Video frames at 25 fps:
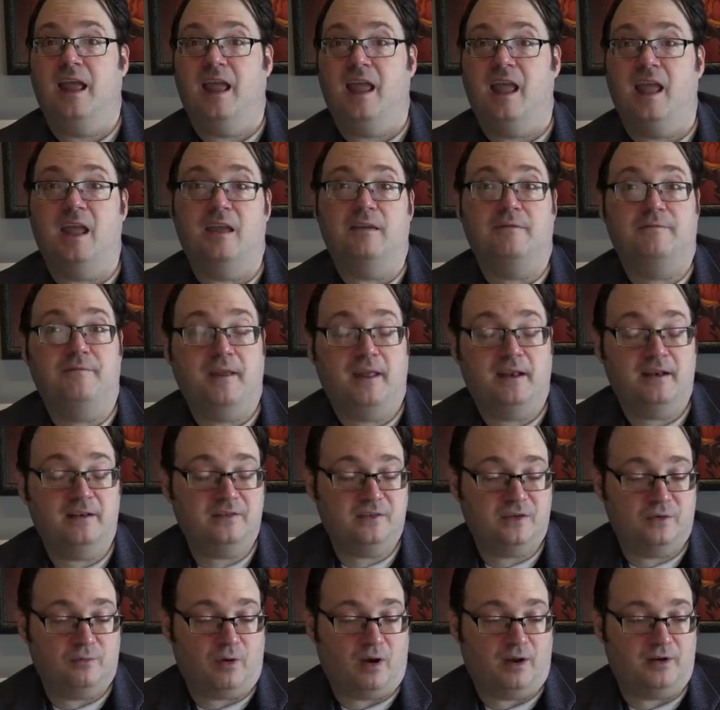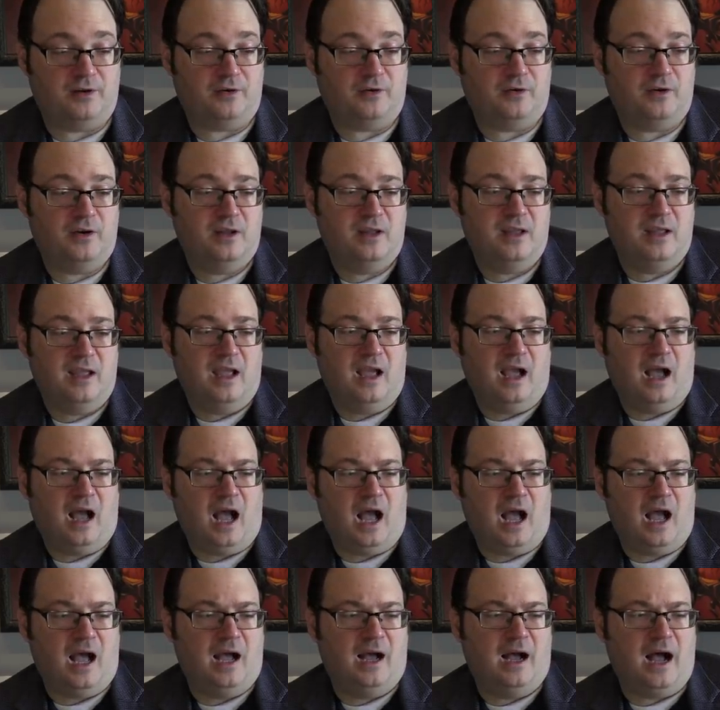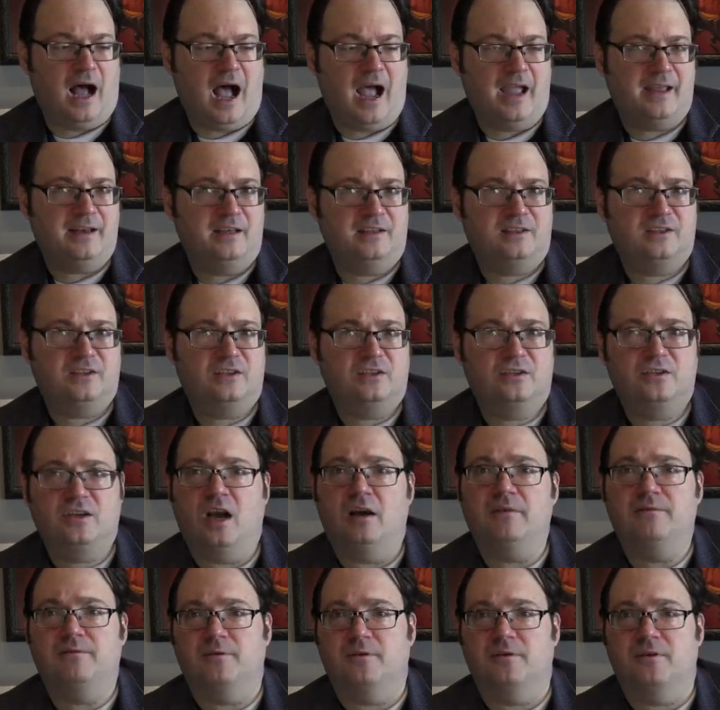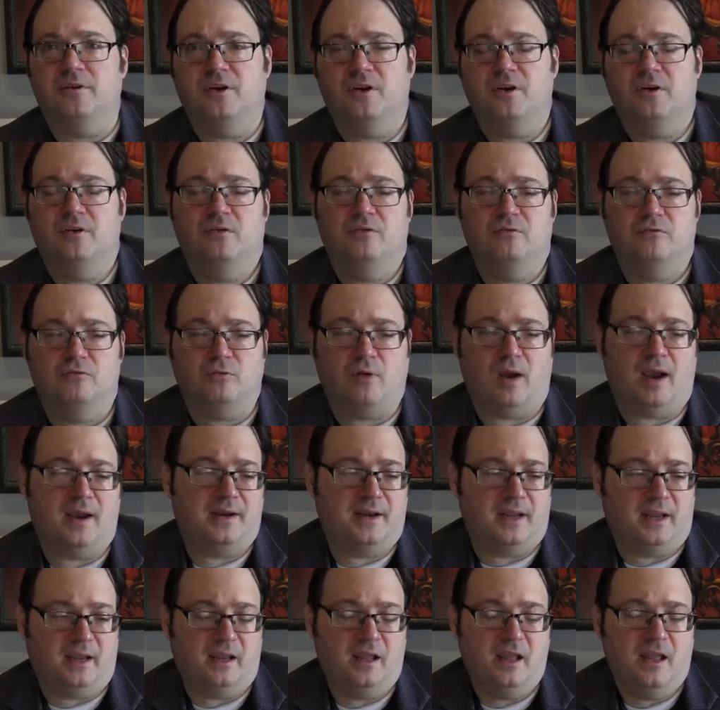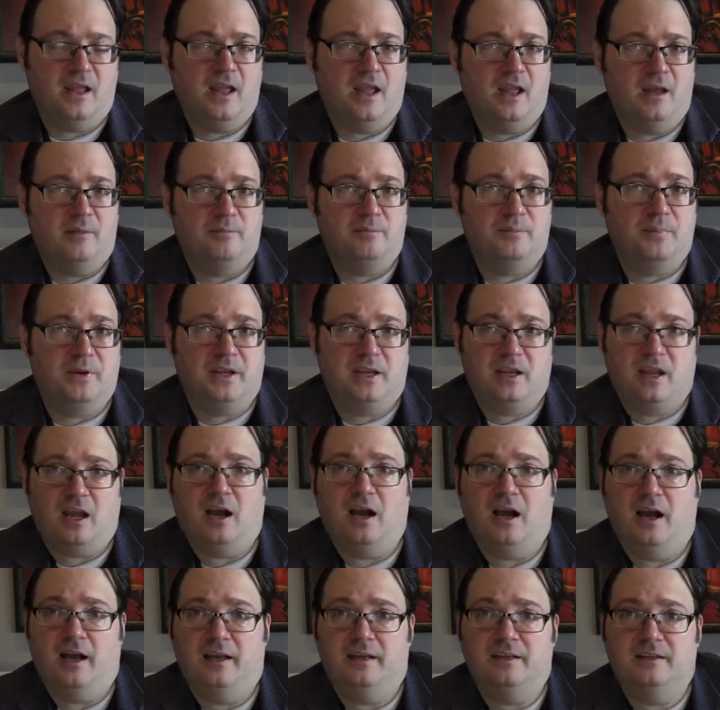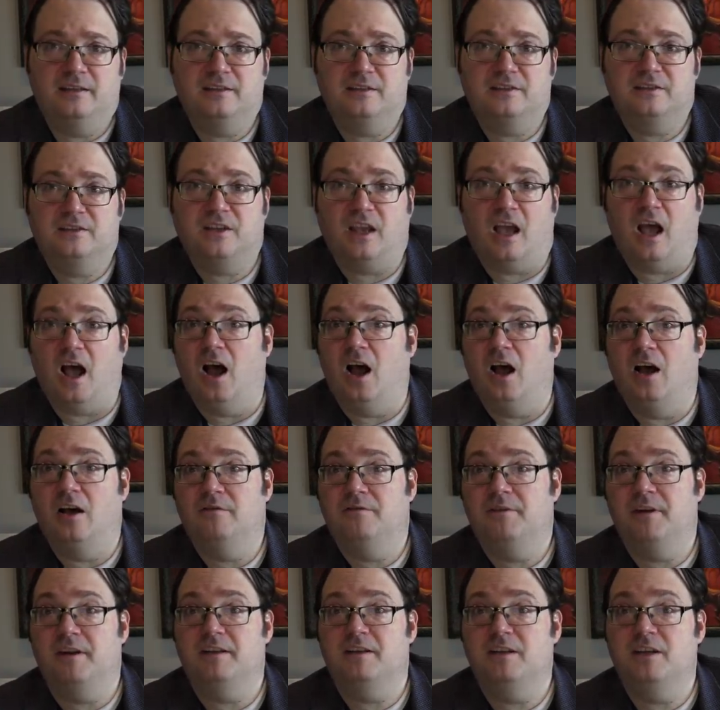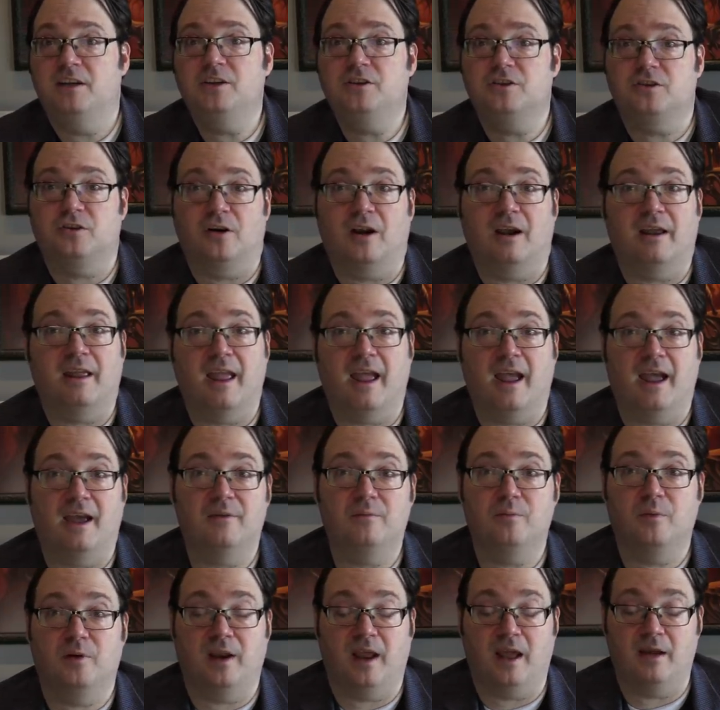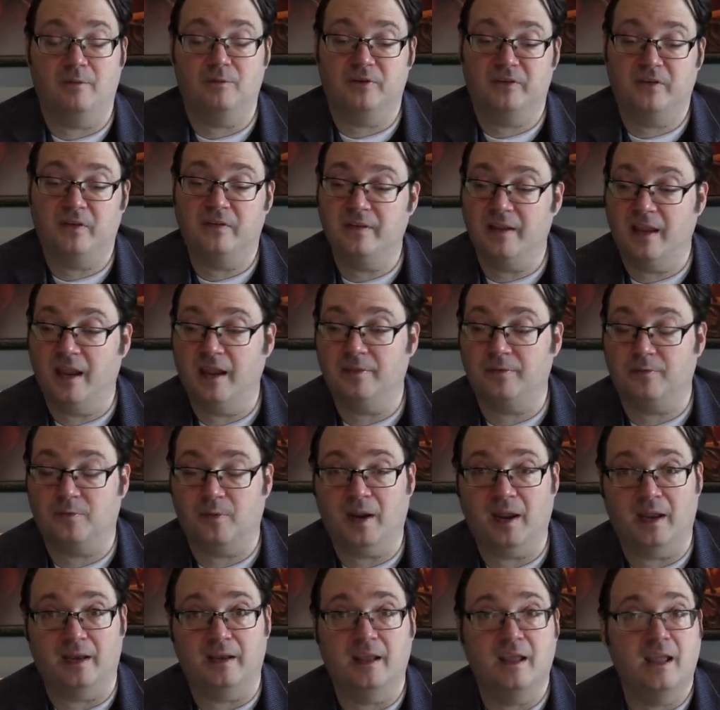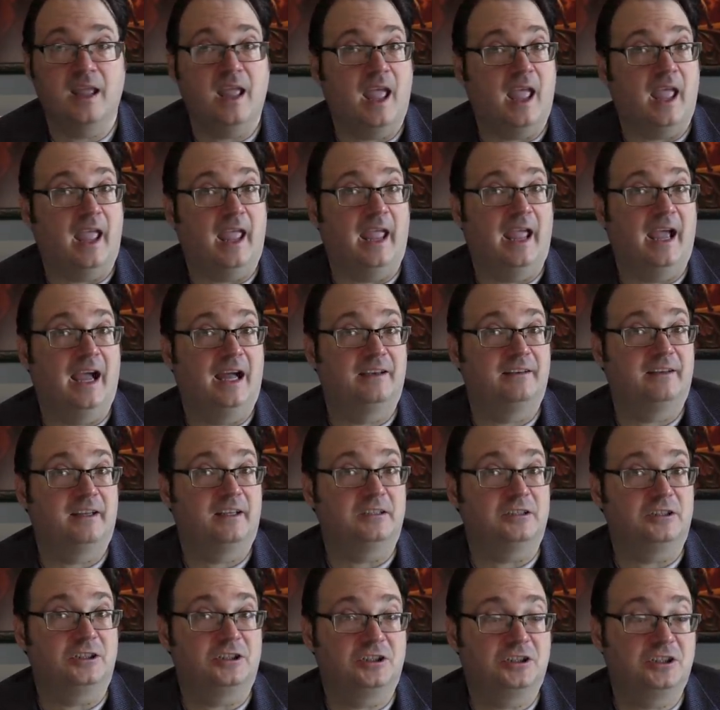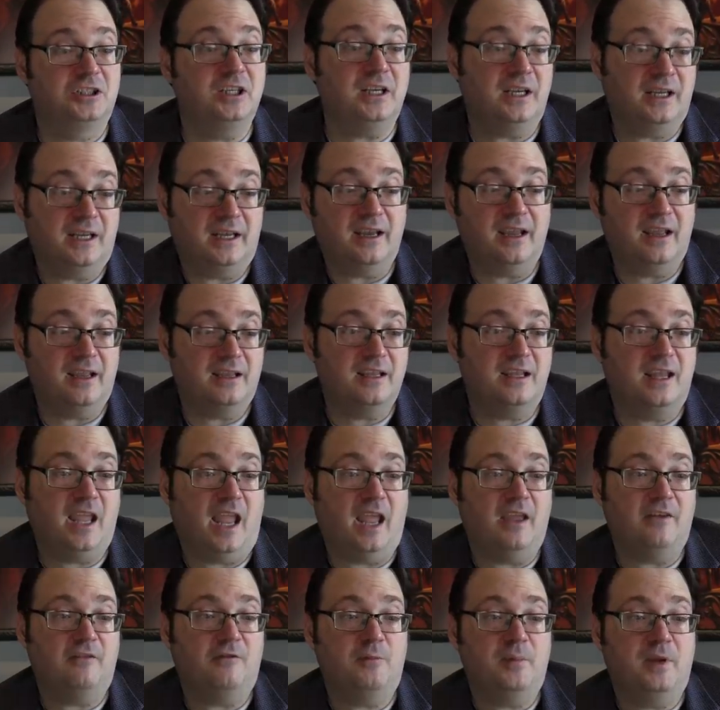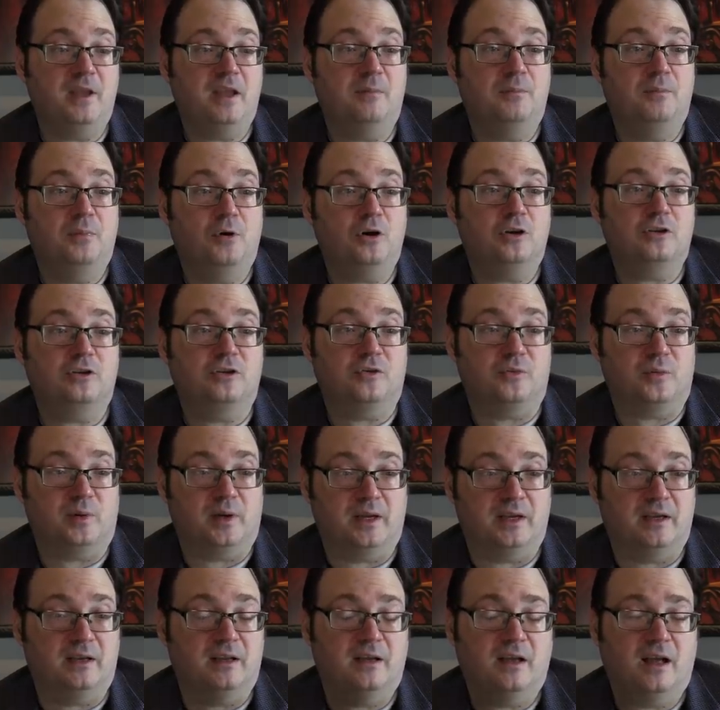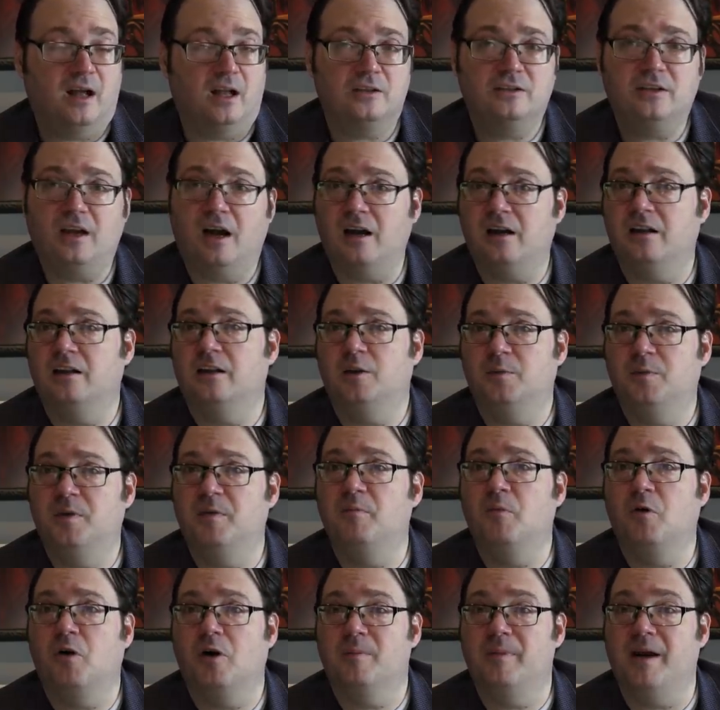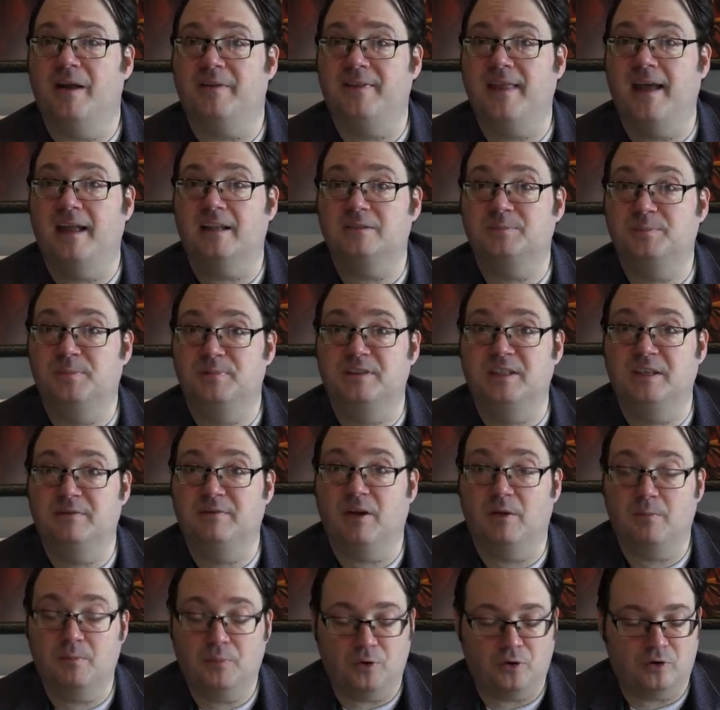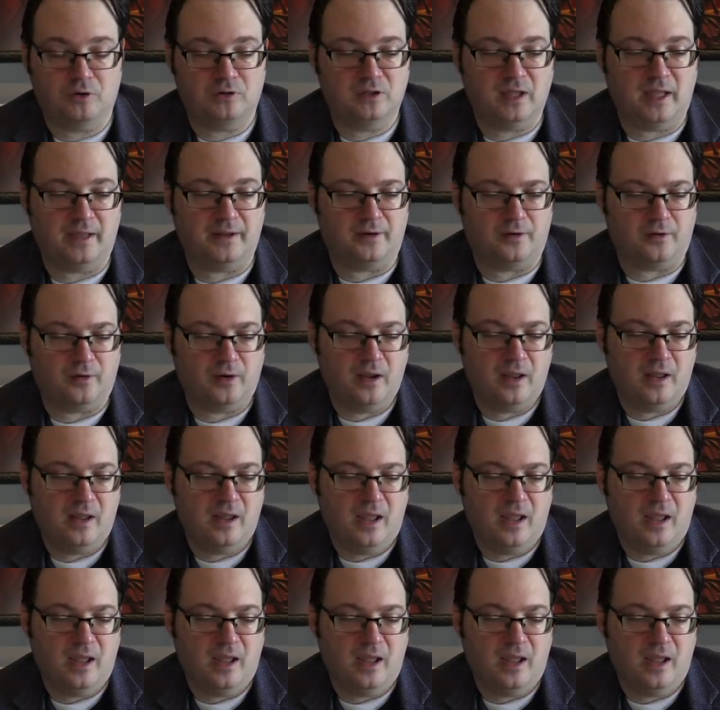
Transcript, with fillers: a fantasy writer. Uh, I discovered writing because of a teacher I had when I was in the eighth grade. And she gave me a book to read. I'll talk a little bit more about that specific book later.